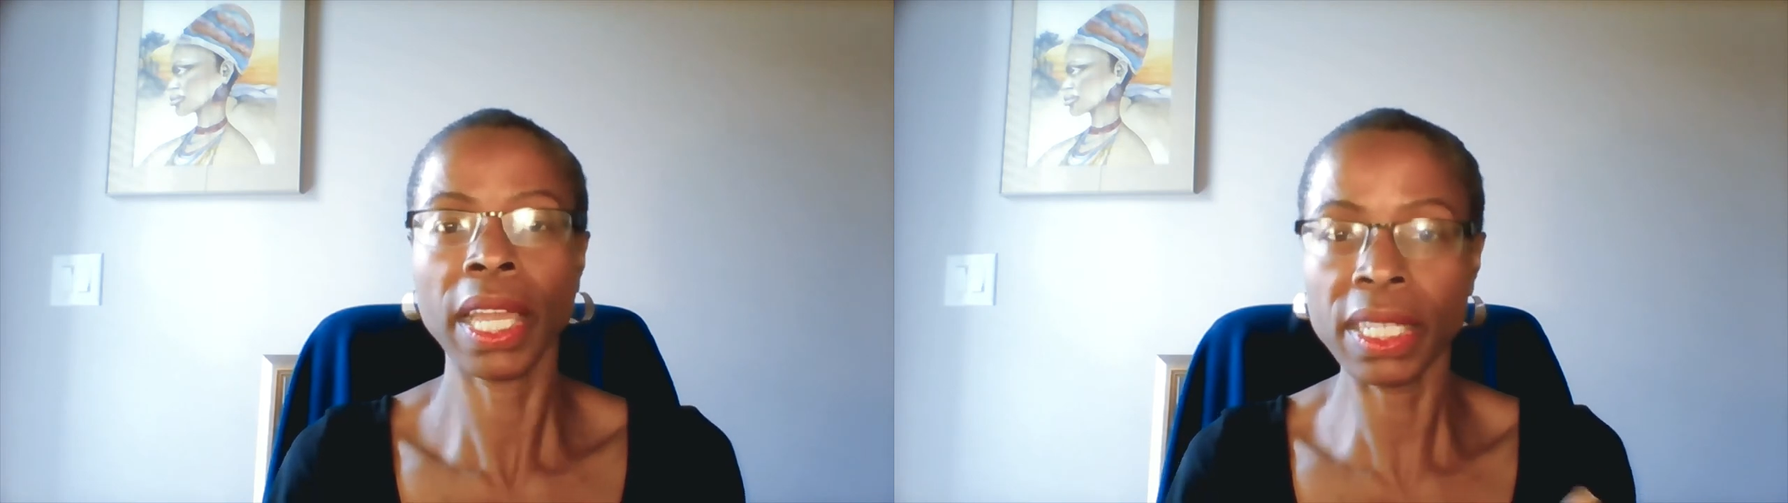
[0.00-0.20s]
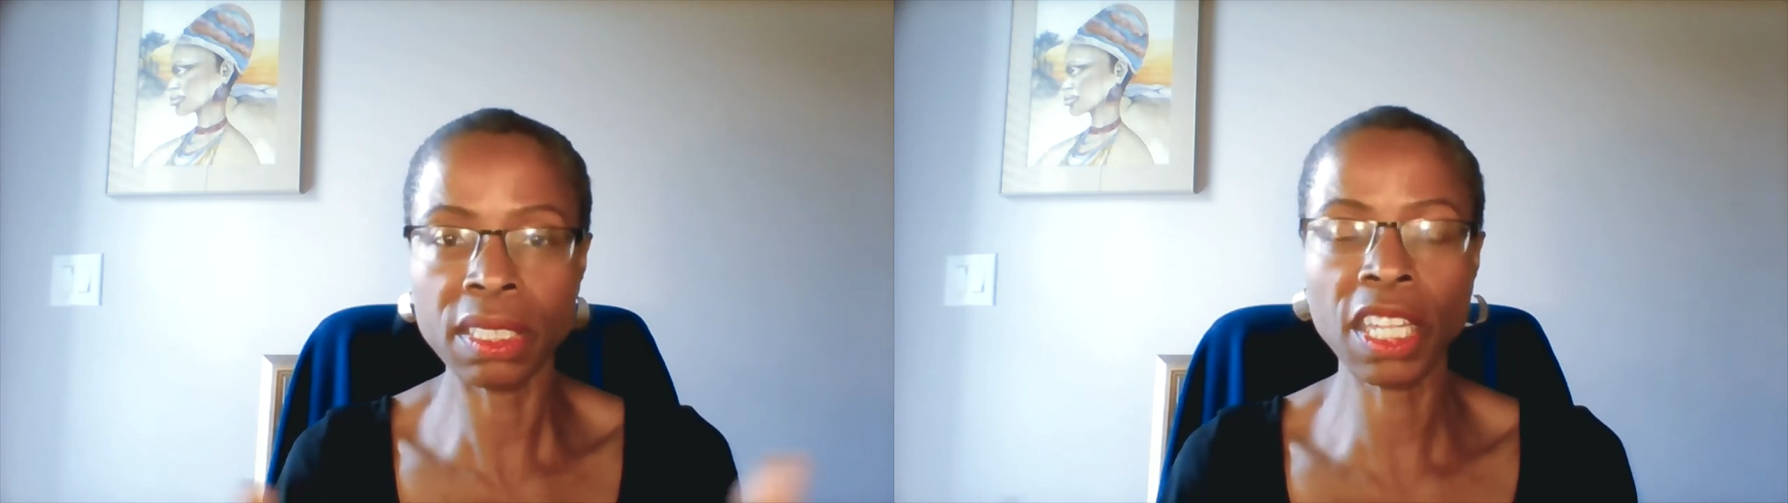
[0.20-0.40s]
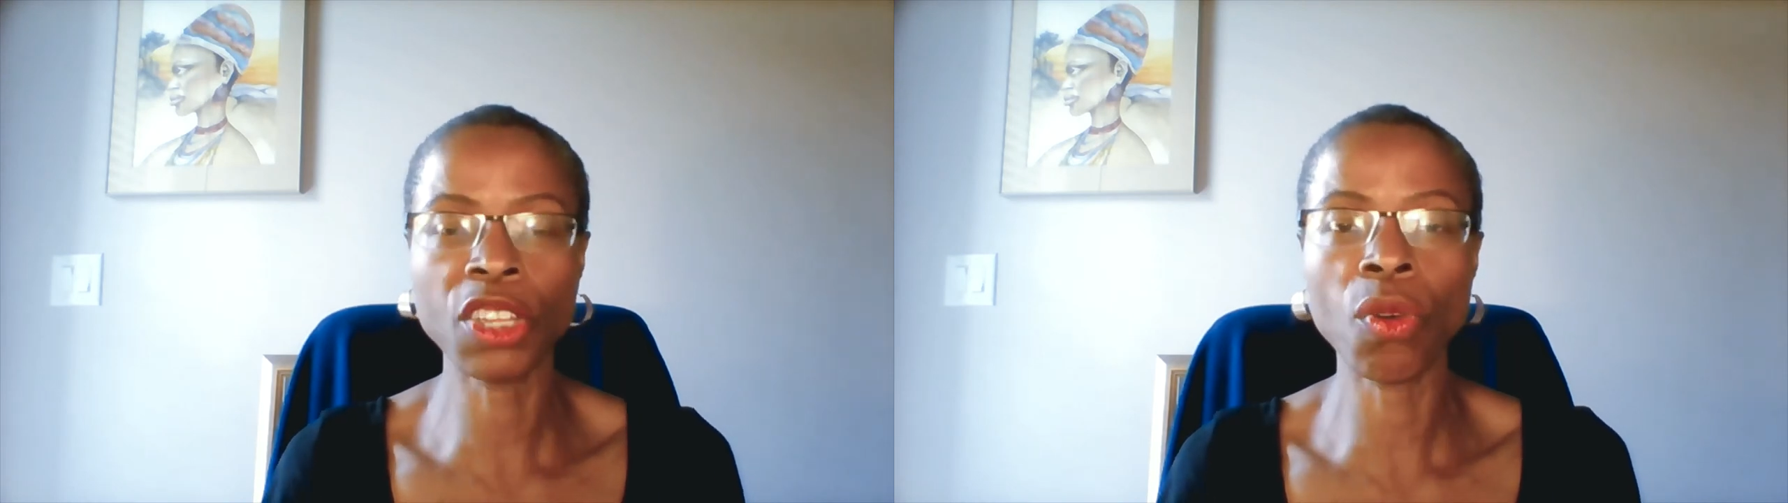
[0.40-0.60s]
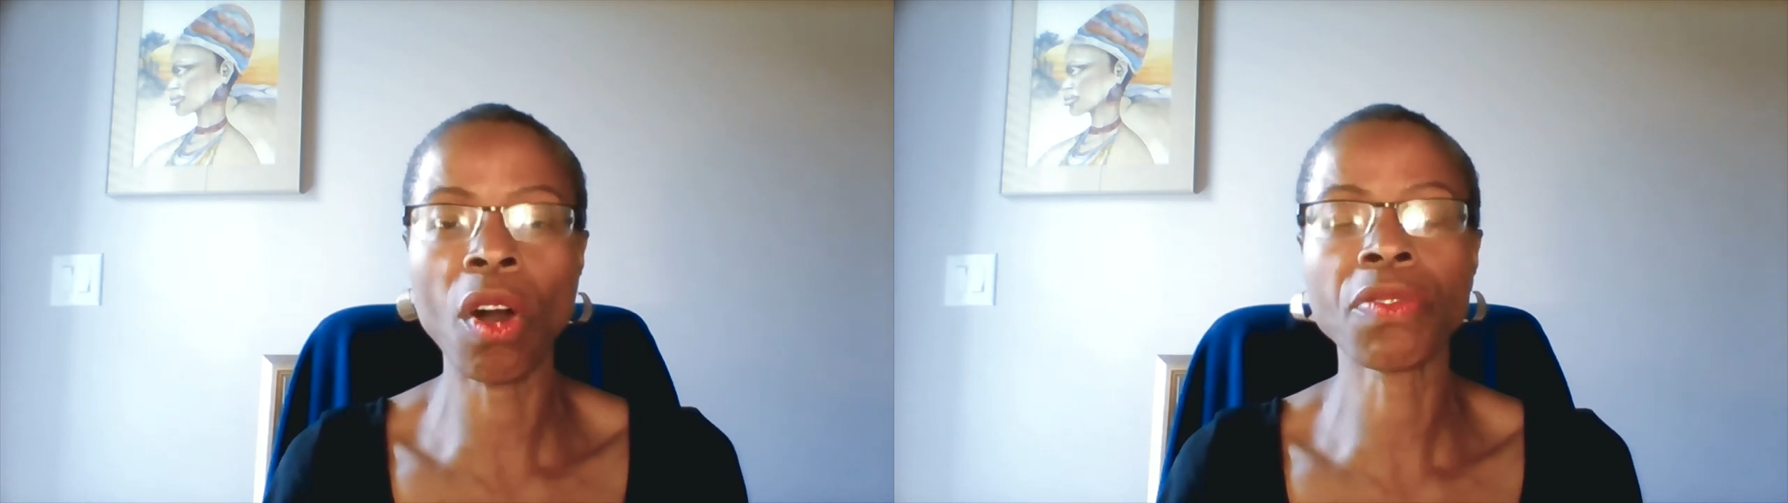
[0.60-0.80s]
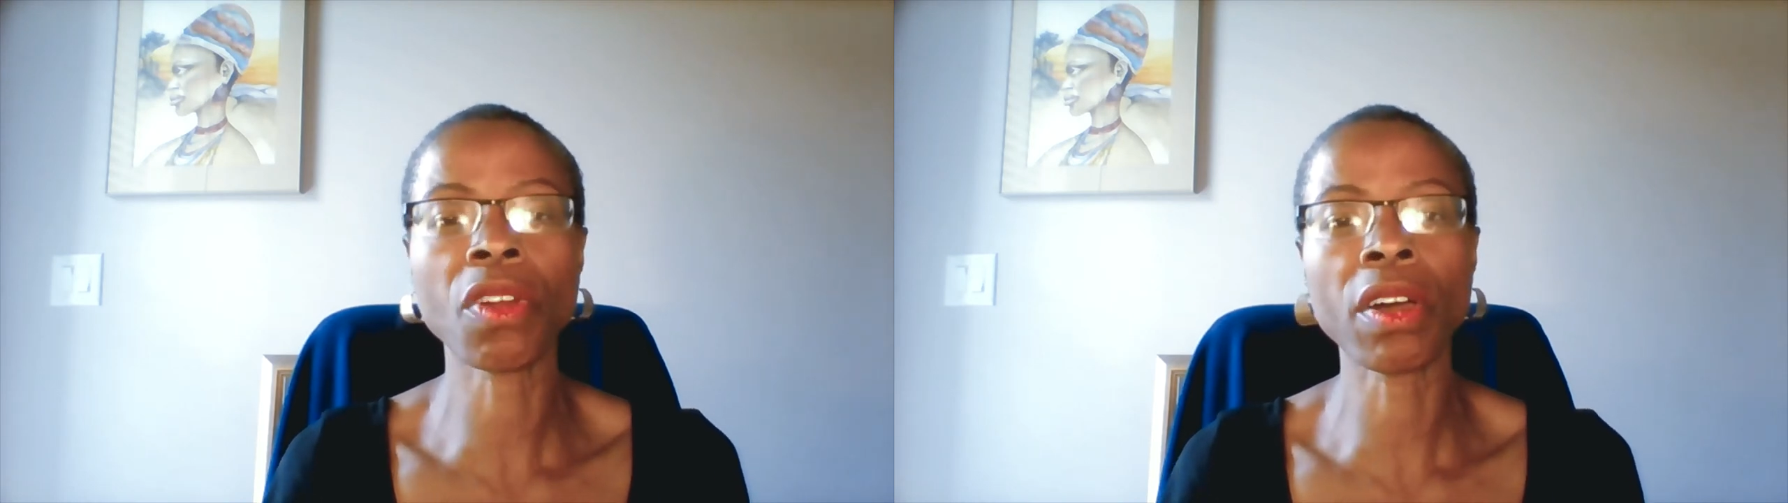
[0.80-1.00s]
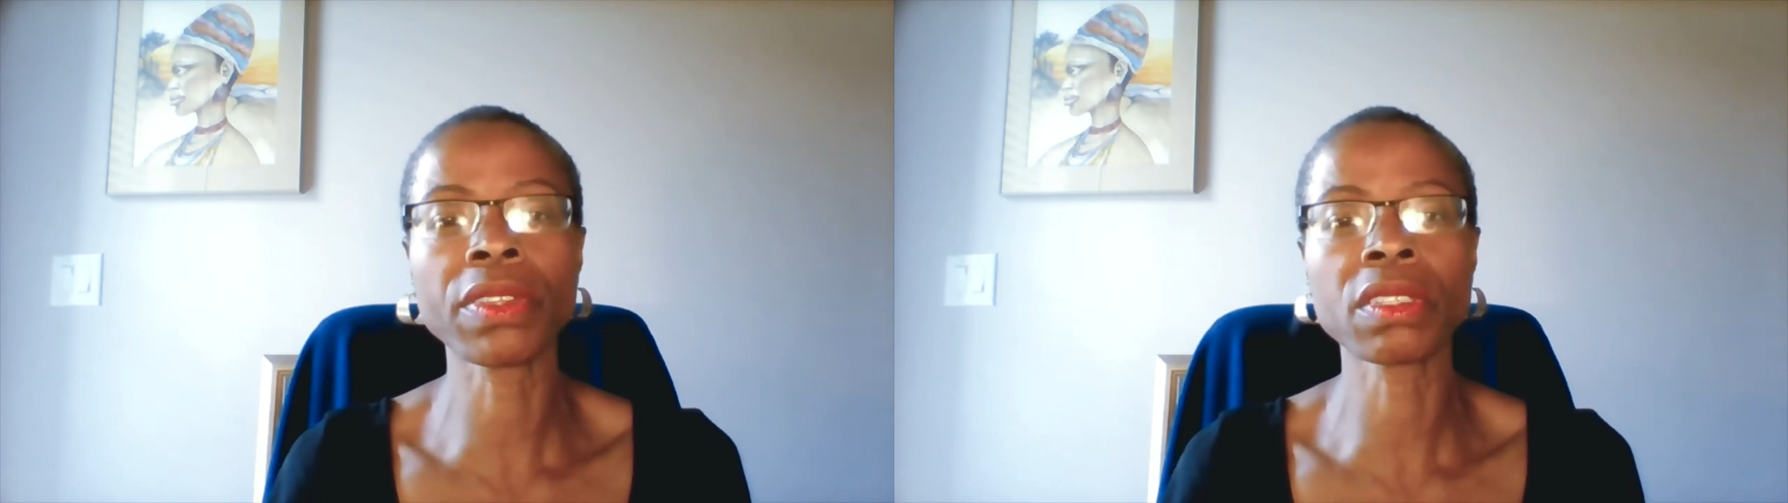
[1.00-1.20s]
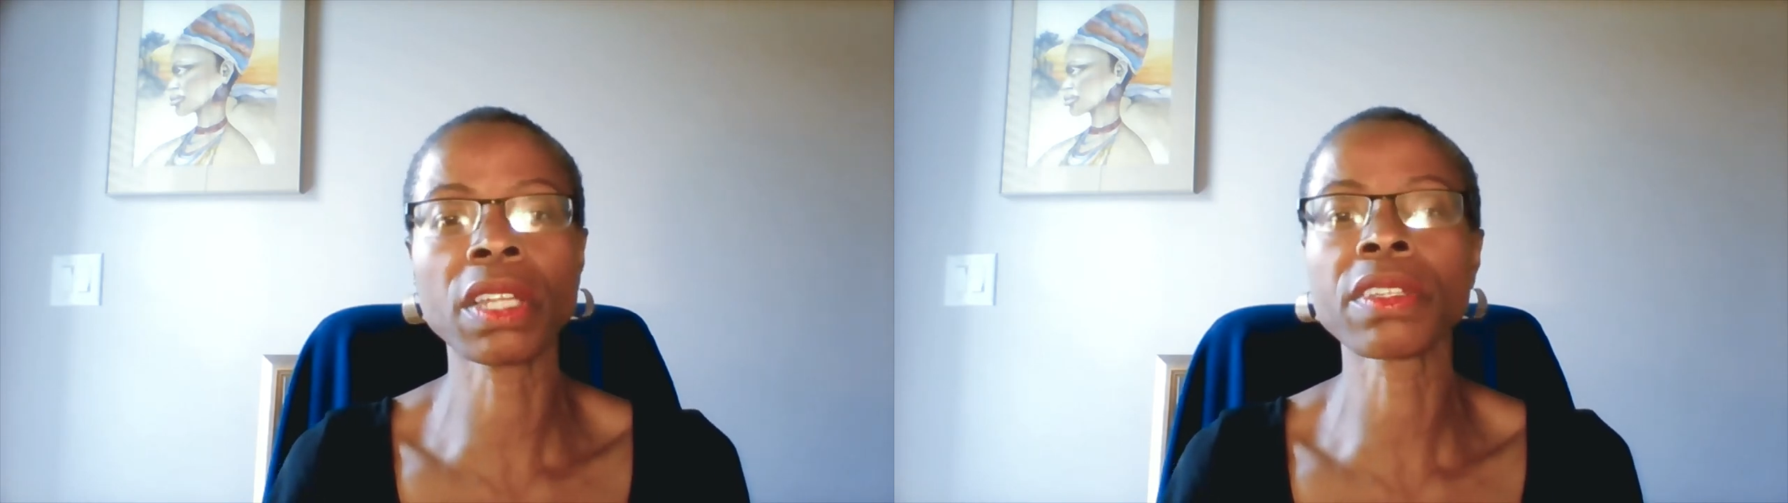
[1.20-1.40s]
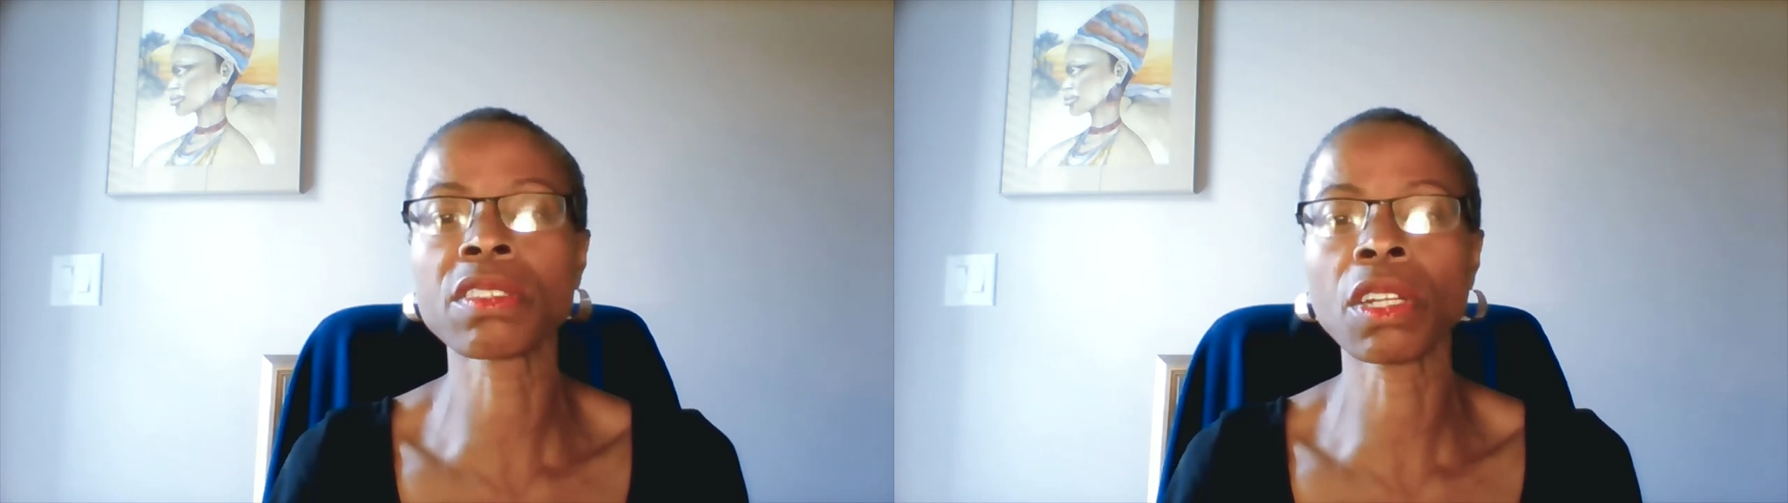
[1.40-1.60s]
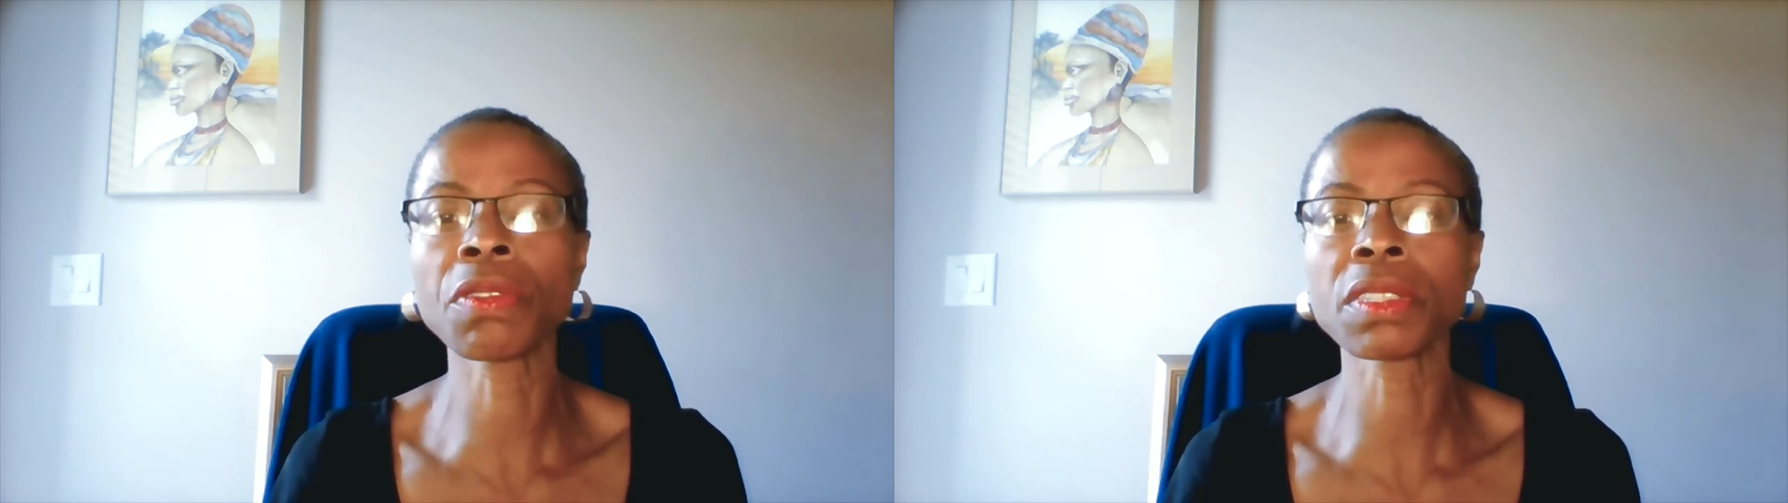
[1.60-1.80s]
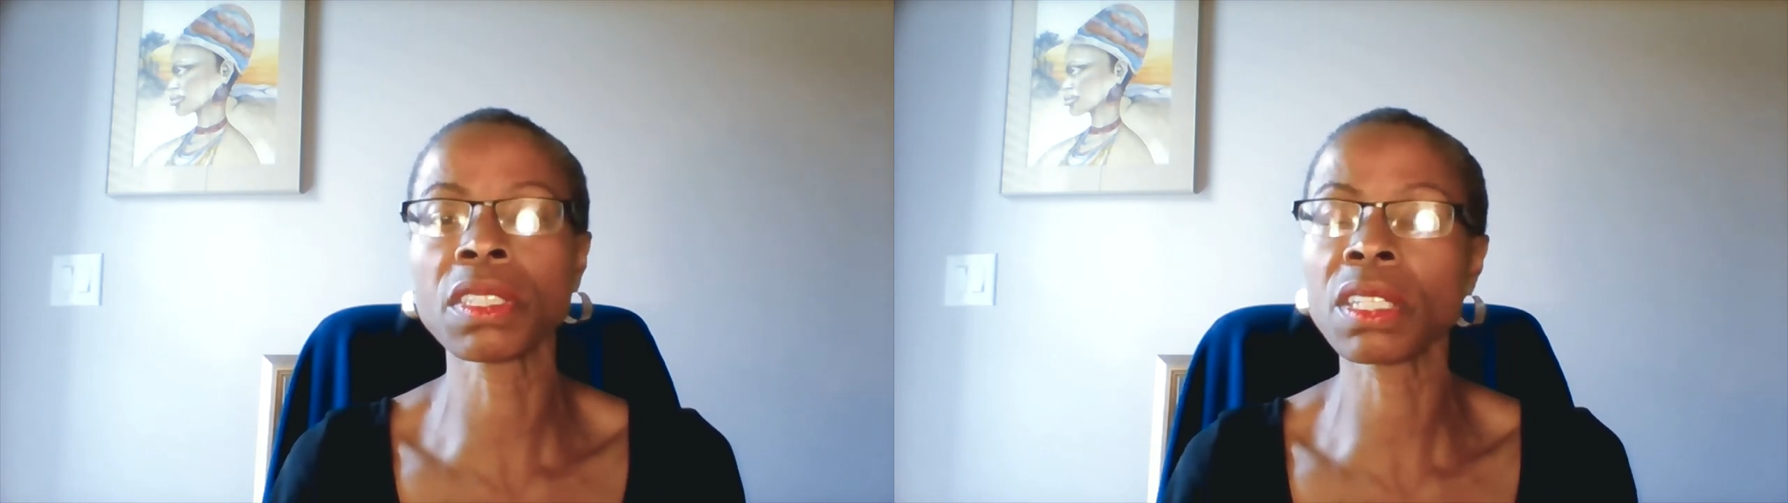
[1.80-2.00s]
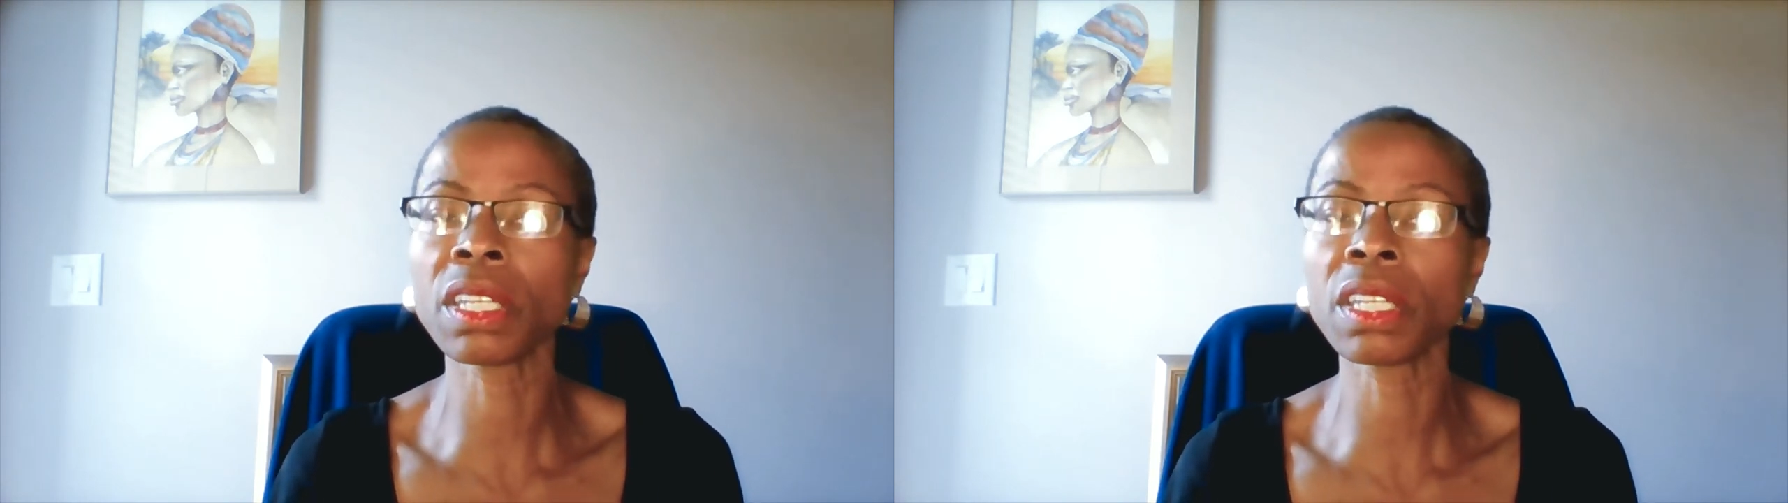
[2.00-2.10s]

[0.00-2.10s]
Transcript: and say you offer all these other services.